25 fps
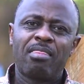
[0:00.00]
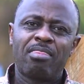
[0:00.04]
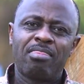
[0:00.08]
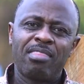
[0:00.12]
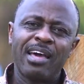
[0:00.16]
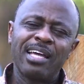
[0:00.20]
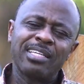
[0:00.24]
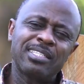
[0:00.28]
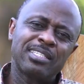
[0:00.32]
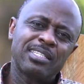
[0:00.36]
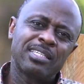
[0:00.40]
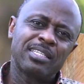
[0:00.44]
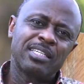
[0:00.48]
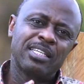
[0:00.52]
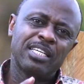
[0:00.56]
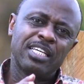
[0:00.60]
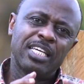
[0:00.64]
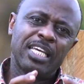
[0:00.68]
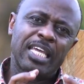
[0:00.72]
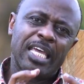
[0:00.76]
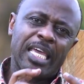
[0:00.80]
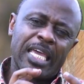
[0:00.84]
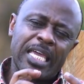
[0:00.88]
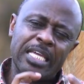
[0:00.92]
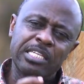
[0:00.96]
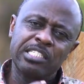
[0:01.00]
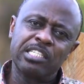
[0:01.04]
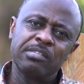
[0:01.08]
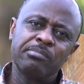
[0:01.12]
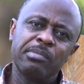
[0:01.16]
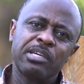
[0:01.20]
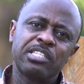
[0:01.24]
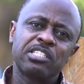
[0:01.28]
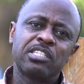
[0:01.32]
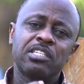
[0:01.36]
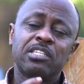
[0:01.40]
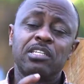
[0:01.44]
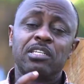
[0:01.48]
that
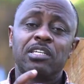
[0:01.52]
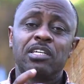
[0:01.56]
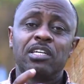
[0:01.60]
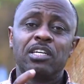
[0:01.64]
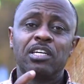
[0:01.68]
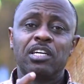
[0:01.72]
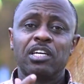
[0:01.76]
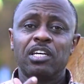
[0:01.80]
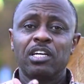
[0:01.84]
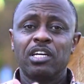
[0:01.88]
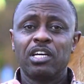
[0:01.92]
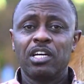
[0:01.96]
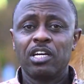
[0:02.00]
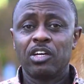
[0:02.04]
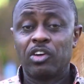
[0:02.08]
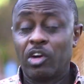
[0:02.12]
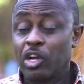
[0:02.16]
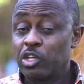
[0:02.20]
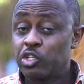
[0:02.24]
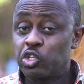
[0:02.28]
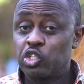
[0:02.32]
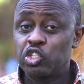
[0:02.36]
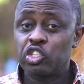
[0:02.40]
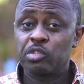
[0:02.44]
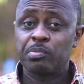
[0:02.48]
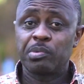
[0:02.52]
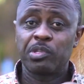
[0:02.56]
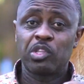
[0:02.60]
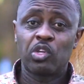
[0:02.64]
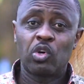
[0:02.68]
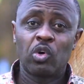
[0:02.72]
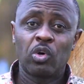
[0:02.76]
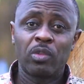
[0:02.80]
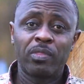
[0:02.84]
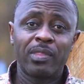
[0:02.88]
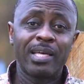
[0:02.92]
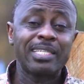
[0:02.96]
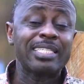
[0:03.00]
intimate relationship with
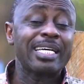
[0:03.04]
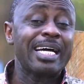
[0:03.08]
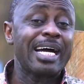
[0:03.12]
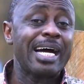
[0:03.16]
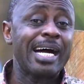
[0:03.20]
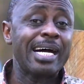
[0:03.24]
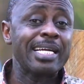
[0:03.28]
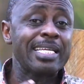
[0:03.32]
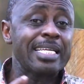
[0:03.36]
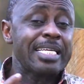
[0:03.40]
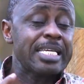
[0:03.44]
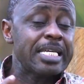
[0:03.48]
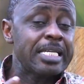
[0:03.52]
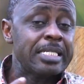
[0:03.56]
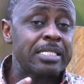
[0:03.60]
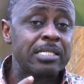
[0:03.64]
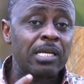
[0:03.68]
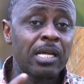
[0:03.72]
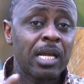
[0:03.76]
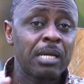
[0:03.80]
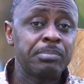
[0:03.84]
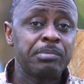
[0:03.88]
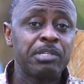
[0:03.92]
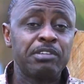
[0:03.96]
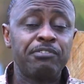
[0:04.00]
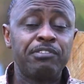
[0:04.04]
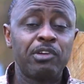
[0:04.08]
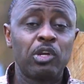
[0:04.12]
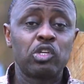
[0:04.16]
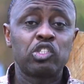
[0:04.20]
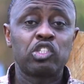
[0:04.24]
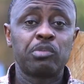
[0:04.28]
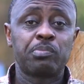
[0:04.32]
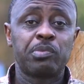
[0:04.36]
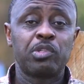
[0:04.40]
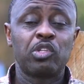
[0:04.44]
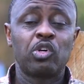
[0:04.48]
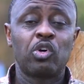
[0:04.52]
God, that uninterrupted
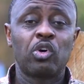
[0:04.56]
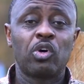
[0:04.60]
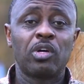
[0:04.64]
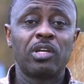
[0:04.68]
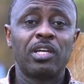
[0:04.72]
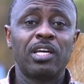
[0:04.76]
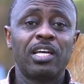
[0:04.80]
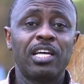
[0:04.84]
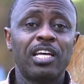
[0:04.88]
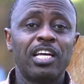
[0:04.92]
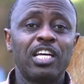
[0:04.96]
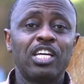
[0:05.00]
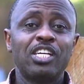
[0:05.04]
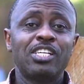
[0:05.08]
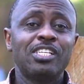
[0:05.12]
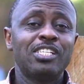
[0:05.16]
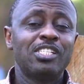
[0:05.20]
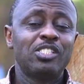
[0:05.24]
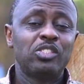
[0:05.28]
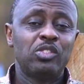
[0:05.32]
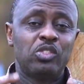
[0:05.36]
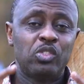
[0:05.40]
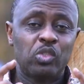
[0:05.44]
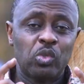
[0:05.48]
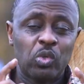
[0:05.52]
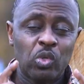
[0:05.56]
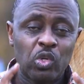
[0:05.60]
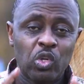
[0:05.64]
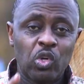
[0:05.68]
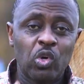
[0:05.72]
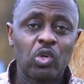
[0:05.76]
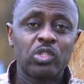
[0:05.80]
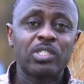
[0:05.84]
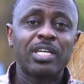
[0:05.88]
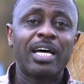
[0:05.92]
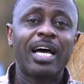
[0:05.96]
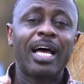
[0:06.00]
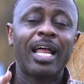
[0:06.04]
fellowship with God, do
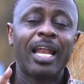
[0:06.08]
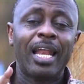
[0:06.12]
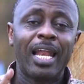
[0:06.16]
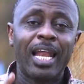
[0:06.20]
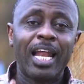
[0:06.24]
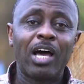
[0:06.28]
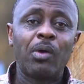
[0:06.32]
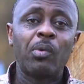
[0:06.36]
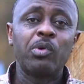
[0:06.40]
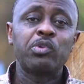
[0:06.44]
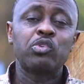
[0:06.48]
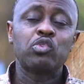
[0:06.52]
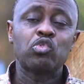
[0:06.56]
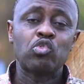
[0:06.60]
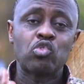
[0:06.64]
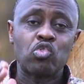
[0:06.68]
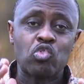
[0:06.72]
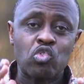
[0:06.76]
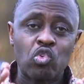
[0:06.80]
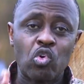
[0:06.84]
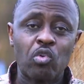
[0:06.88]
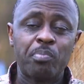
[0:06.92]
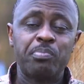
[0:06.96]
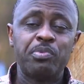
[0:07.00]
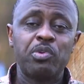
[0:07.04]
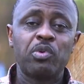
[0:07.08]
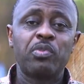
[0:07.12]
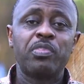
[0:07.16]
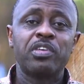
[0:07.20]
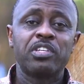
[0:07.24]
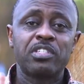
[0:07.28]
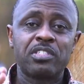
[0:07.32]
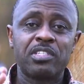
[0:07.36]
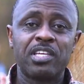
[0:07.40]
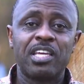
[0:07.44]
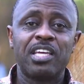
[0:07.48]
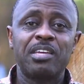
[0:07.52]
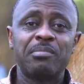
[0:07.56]
not allow it to rob you the
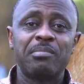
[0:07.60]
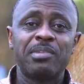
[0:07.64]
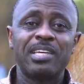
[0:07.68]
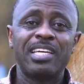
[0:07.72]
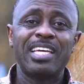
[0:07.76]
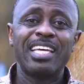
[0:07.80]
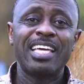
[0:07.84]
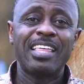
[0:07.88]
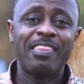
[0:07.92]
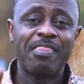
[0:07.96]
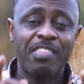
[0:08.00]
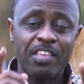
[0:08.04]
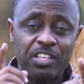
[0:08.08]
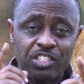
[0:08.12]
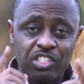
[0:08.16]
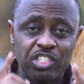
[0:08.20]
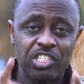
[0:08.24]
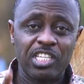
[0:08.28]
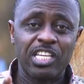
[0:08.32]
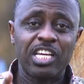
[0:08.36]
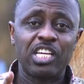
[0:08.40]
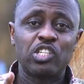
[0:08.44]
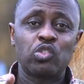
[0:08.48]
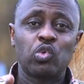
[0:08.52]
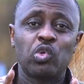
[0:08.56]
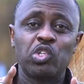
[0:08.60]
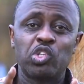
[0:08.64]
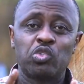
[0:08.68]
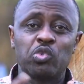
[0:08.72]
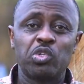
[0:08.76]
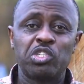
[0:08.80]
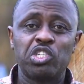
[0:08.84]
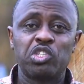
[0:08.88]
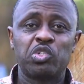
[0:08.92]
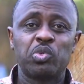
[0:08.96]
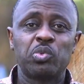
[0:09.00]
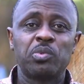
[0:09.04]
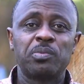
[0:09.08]
same in this year
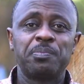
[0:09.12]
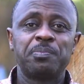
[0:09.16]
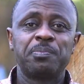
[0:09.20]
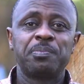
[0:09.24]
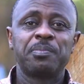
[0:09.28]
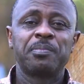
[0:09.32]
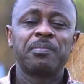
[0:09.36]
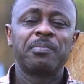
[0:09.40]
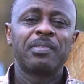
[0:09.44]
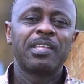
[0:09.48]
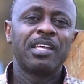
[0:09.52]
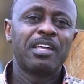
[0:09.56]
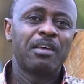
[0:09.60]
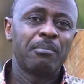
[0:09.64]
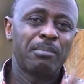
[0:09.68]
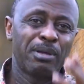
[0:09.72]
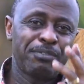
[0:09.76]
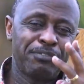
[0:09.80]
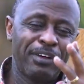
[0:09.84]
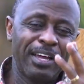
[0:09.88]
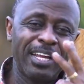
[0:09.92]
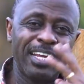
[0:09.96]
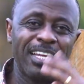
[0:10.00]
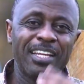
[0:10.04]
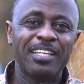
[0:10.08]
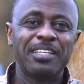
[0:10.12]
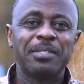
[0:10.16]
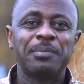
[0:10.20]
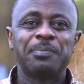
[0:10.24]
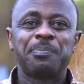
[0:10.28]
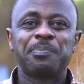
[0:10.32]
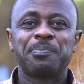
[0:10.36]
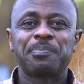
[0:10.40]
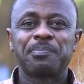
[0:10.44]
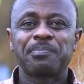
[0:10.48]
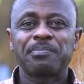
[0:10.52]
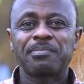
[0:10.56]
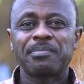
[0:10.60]
2022. But finally,
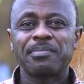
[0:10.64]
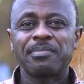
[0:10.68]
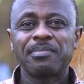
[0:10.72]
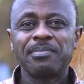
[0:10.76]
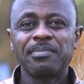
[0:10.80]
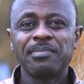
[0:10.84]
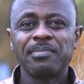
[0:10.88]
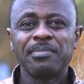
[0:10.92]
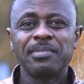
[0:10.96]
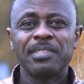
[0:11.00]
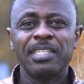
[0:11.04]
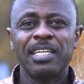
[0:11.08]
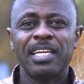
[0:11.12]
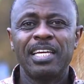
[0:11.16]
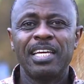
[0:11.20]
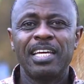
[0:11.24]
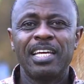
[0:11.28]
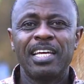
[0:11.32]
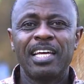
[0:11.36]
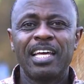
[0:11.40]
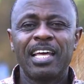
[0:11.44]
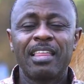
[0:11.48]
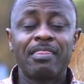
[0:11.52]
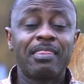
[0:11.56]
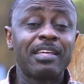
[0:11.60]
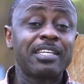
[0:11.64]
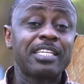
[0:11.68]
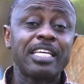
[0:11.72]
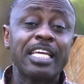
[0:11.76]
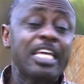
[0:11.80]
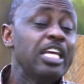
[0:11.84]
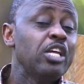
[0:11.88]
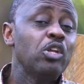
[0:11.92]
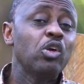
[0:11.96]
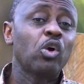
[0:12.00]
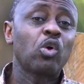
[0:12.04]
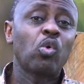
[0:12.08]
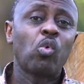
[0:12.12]
that
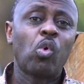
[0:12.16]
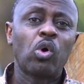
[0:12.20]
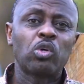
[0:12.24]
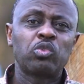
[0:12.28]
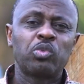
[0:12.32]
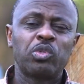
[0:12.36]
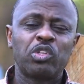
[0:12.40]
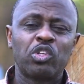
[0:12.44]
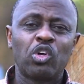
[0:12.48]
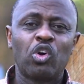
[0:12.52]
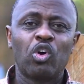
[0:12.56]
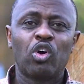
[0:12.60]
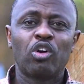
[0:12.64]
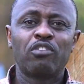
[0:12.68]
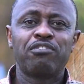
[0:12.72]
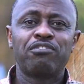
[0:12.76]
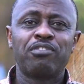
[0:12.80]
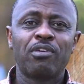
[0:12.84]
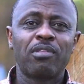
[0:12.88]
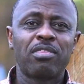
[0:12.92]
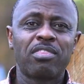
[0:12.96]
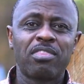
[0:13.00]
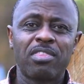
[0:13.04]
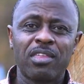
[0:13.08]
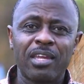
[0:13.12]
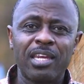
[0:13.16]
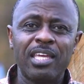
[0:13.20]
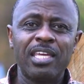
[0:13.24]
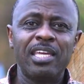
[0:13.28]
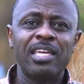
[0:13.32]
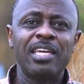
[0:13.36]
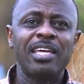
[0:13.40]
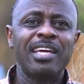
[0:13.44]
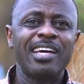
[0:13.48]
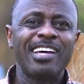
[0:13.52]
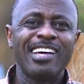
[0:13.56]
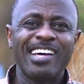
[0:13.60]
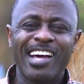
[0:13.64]
Enoch walked with God for
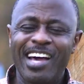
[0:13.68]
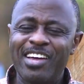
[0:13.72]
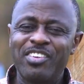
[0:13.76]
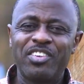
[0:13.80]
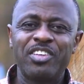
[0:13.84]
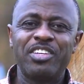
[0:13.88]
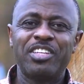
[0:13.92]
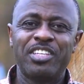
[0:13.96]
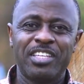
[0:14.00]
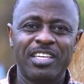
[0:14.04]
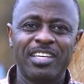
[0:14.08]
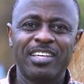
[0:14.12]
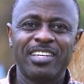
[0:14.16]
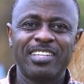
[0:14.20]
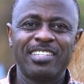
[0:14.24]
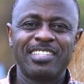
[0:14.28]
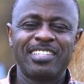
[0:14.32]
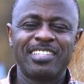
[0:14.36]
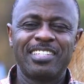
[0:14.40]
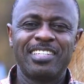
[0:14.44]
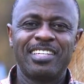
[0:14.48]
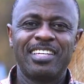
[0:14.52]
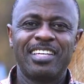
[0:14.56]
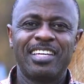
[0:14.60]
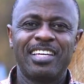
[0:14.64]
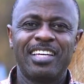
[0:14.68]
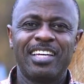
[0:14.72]
300 years